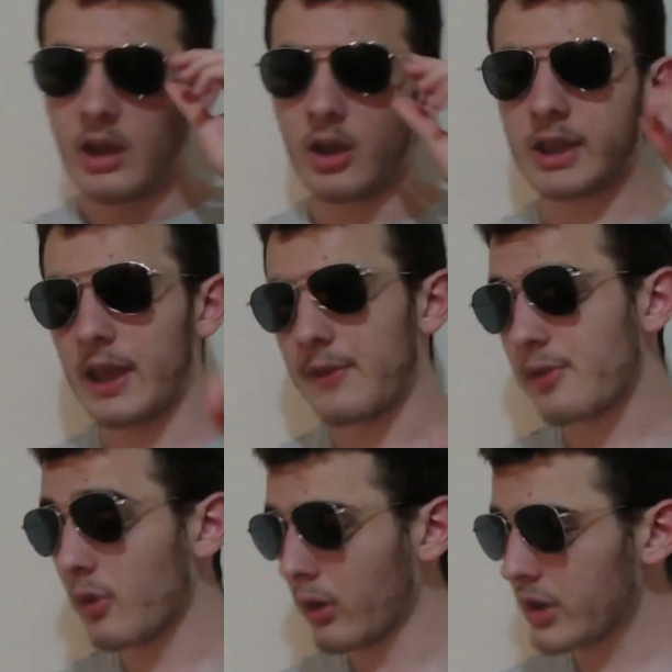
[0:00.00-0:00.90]
Okay, if
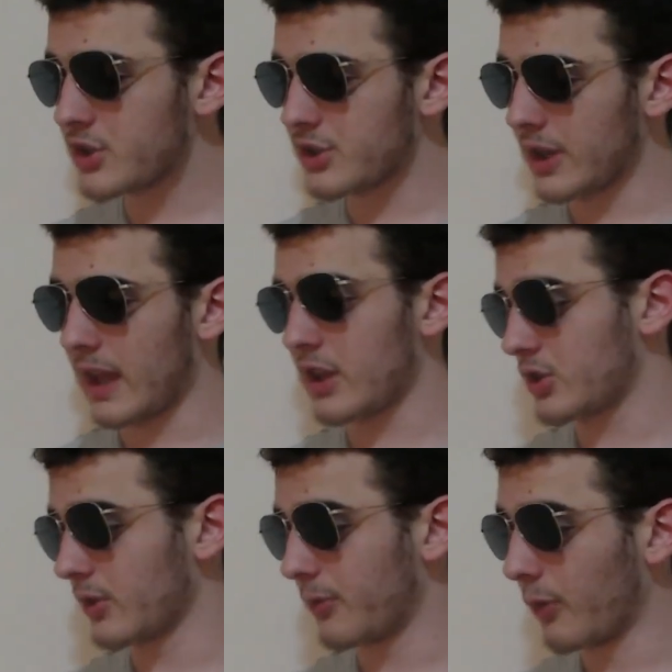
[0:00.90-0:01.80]
storage is an
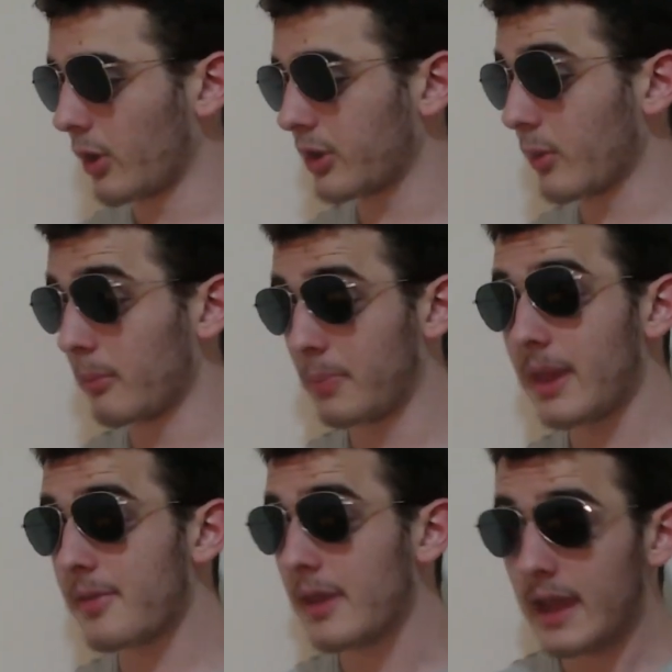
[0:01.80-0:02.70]
issue for you on
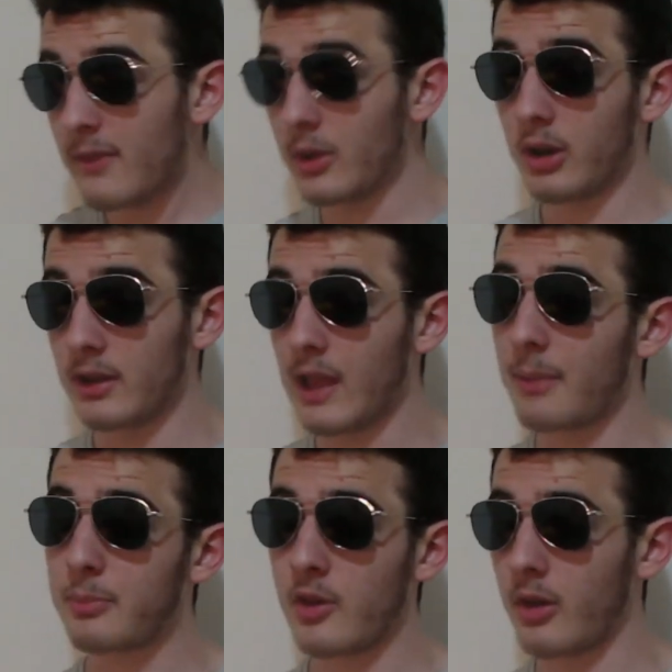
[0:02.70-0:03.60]
PC, even on a
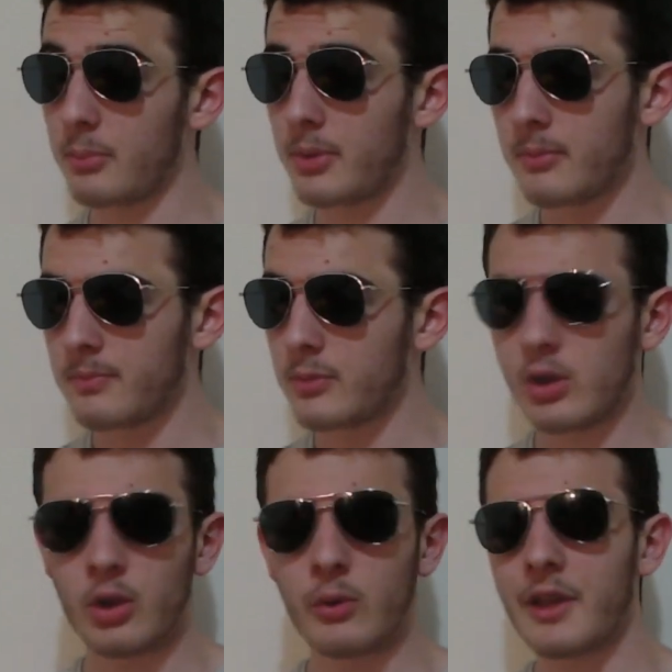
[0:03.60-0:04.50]
laptop, you
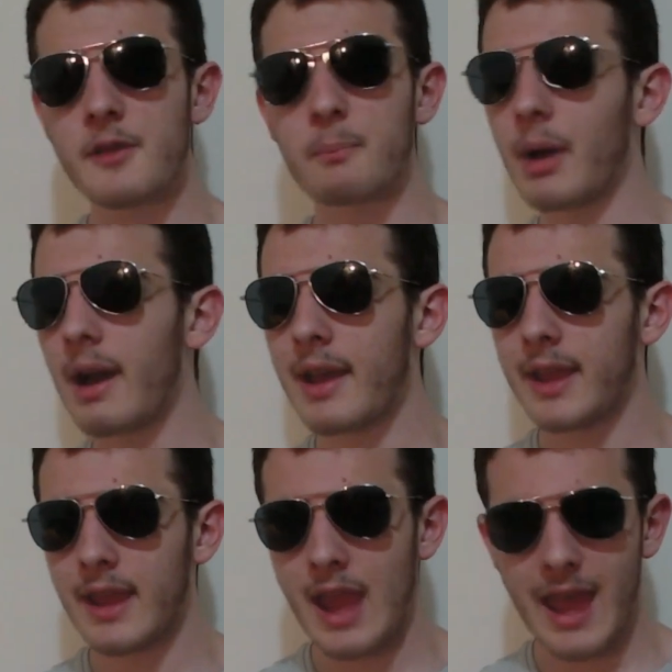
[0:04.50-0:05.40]
can always
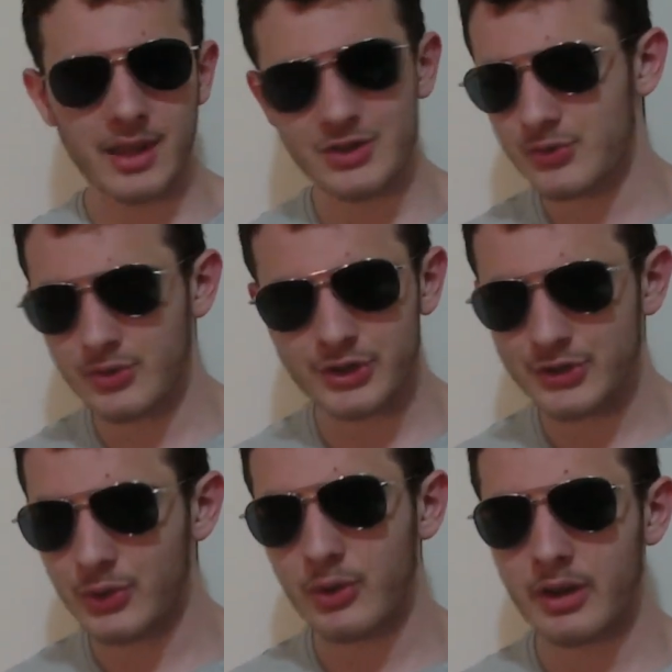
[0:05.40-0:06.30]
buy extra
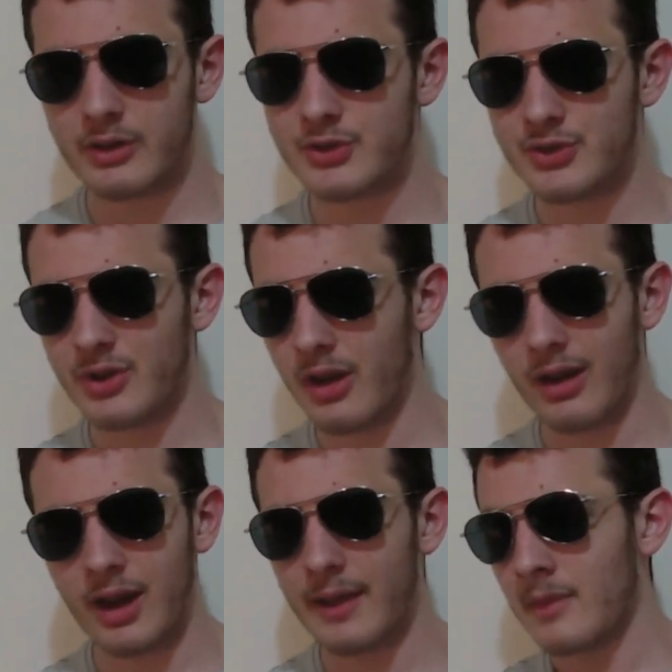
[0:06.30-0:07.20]
storage,
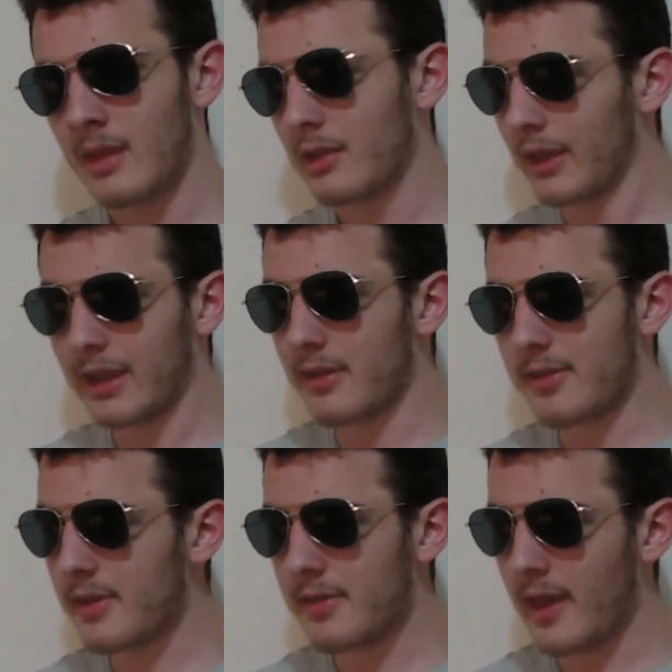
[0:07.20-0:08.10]
alright? Like,
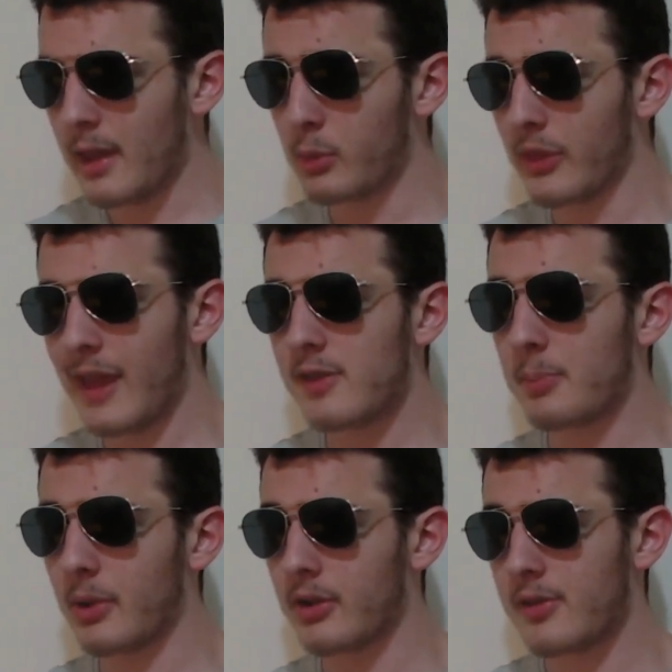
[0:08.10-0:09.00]
it's the same with
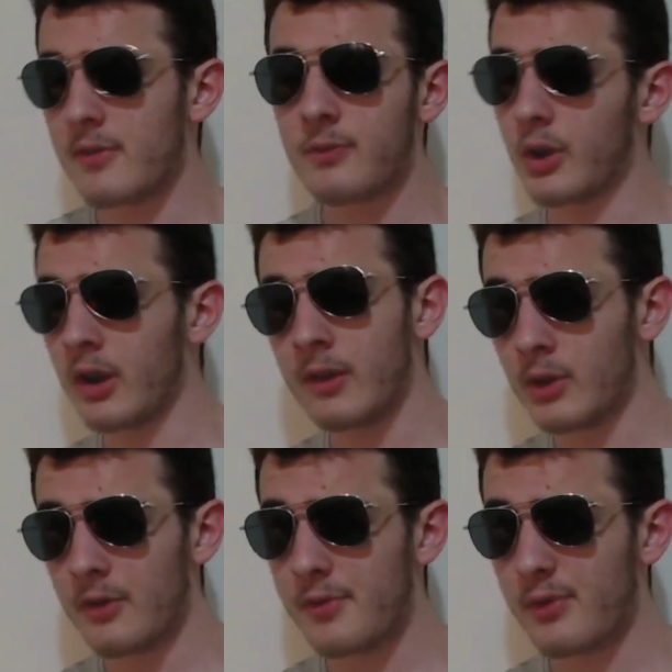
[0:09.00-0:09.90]
Xbox. If you don't have
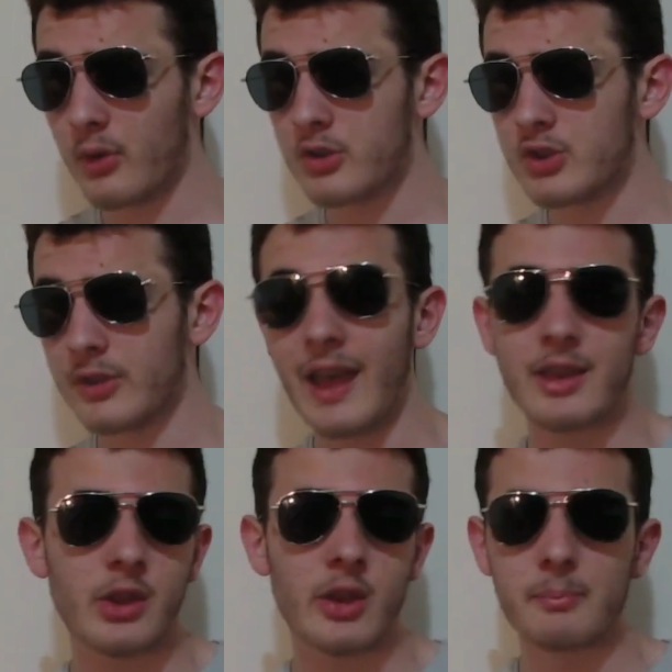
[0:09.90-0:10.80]
enough storage on
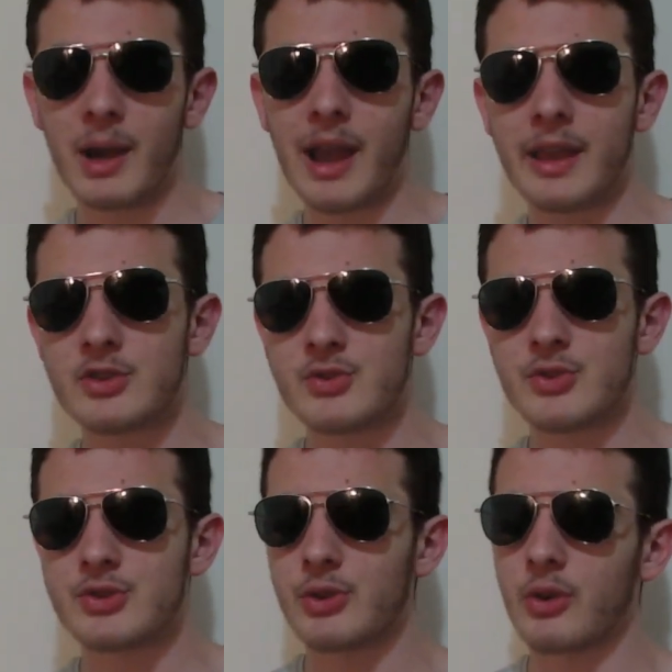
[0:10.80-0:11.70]
that, you can buy extra
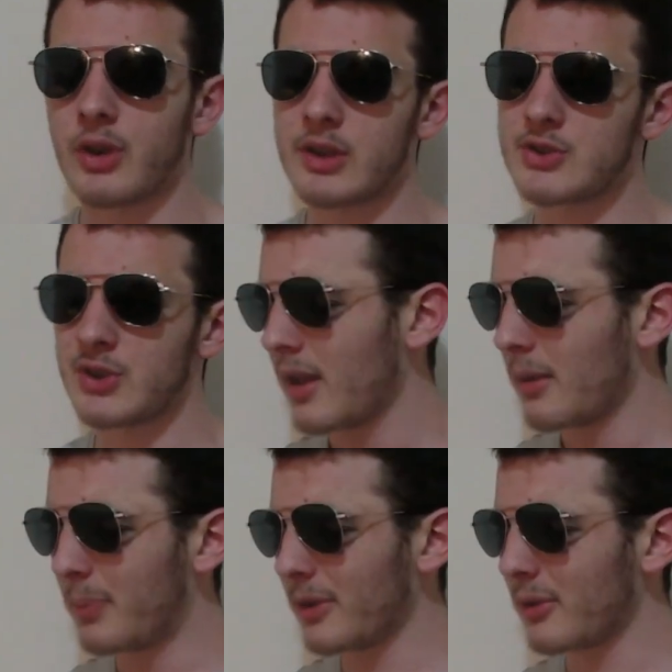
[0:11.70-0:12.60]
storage.
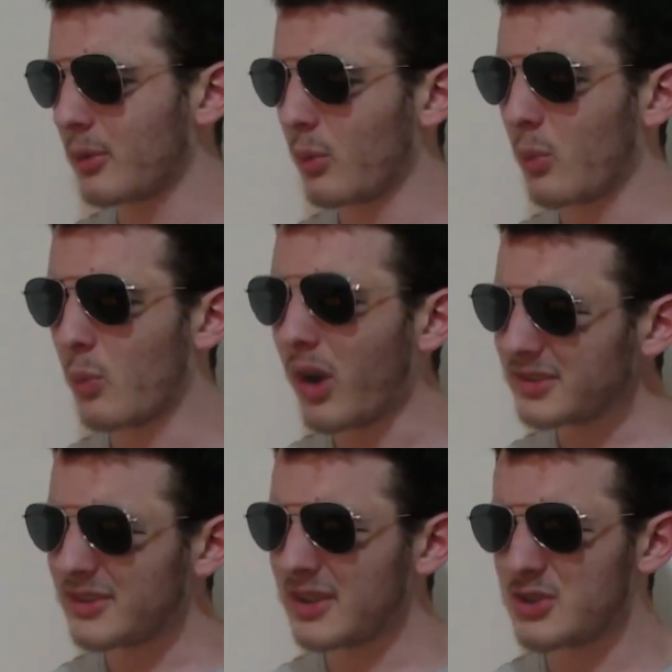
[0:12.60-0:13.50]
But
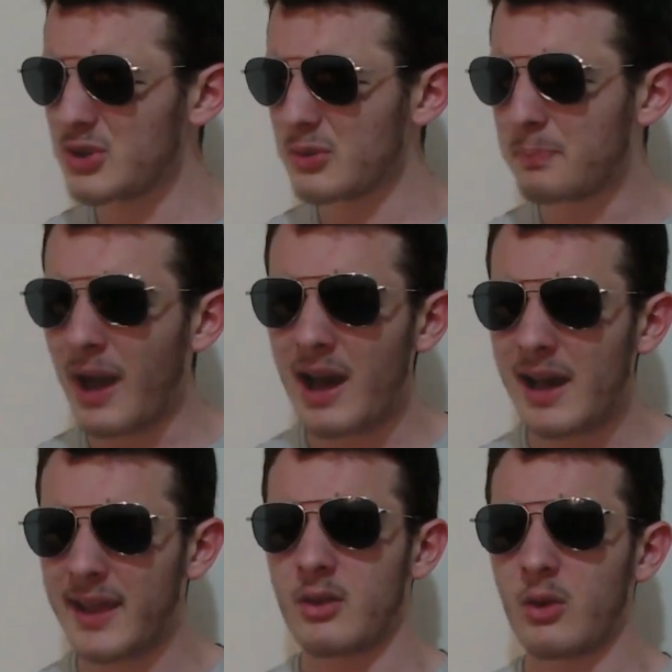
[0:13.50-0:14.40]
what did you
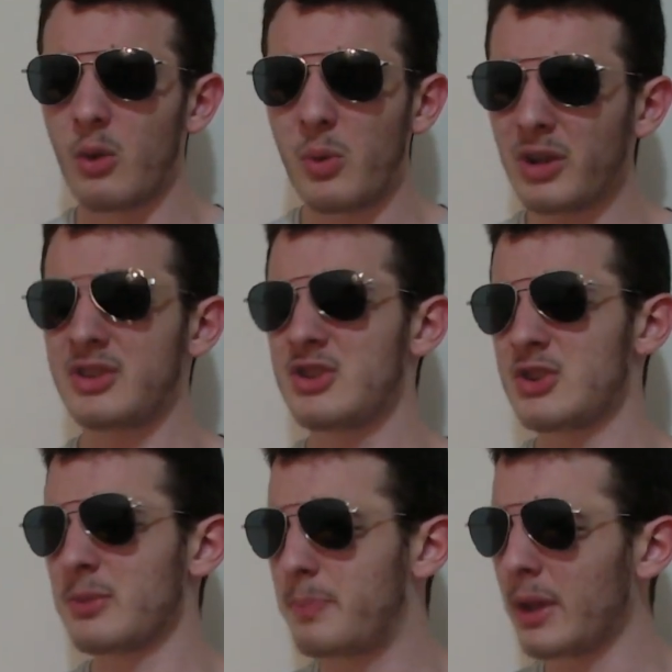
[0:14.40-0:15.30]
buy, or what did
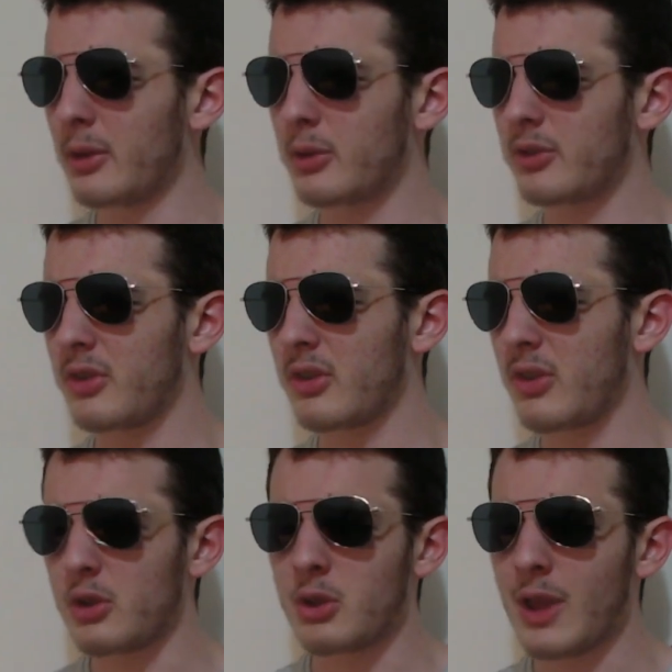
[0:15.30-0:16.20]
you build,
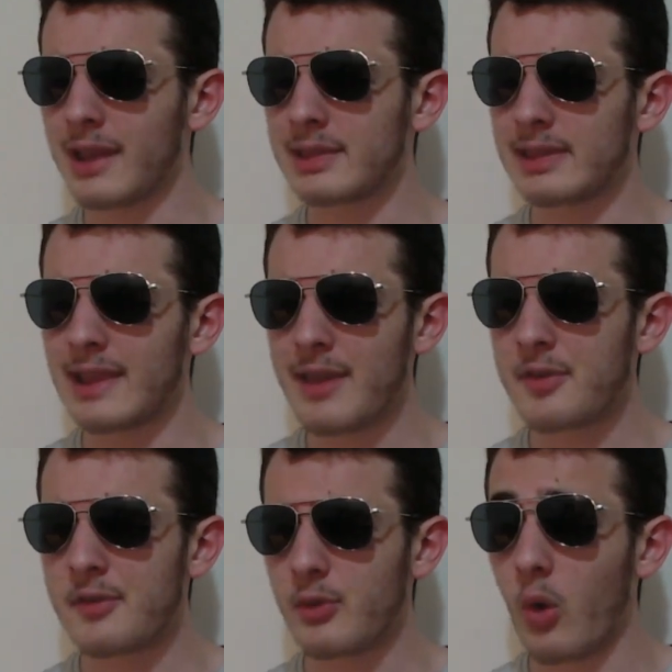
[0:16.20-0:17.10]
that you had less
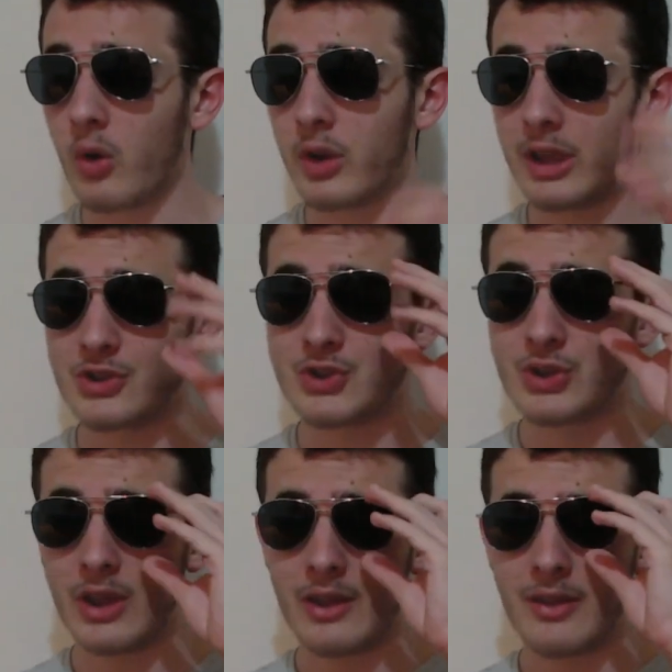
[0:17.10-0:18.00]
storage
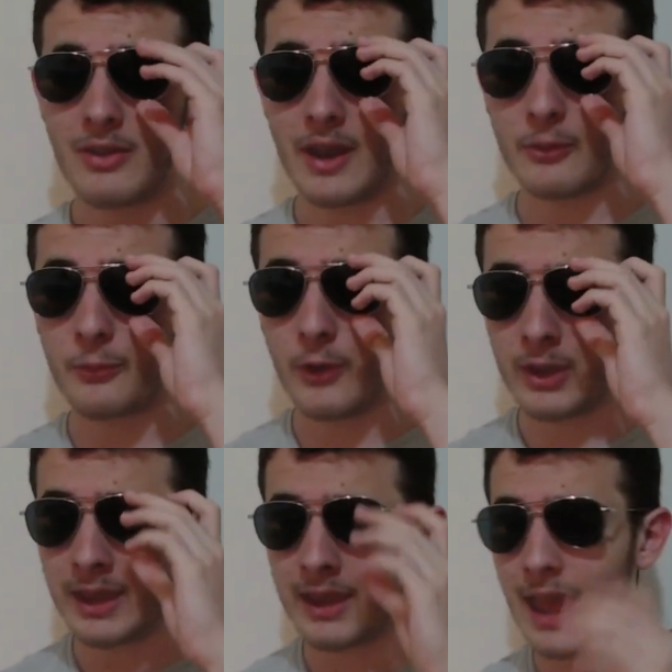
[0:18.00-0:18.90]
than a
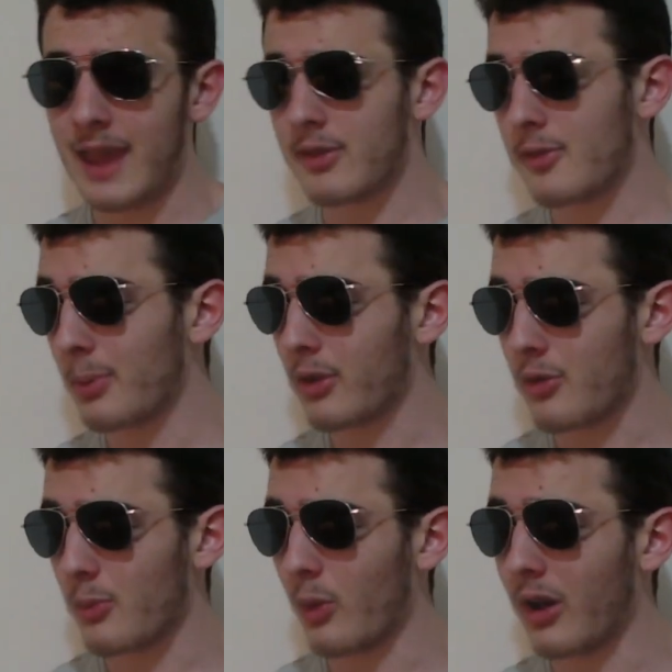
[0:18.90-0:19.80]
fucking
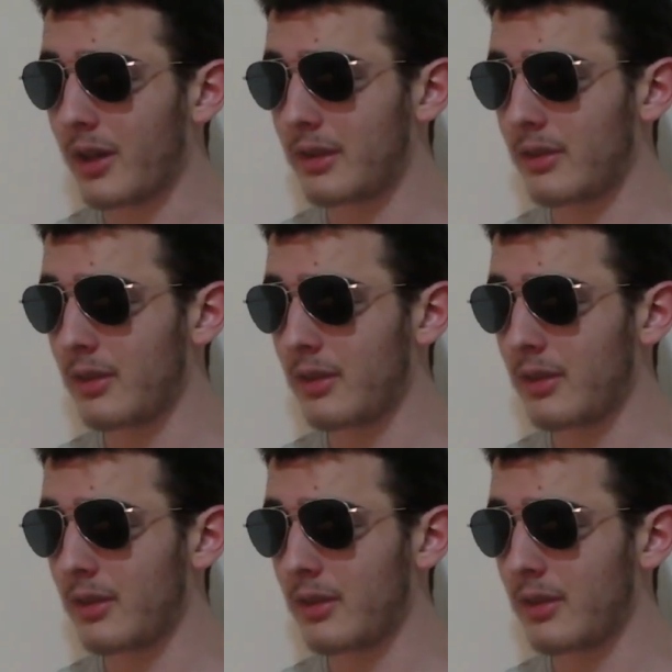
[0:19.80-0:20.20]
Xbox One?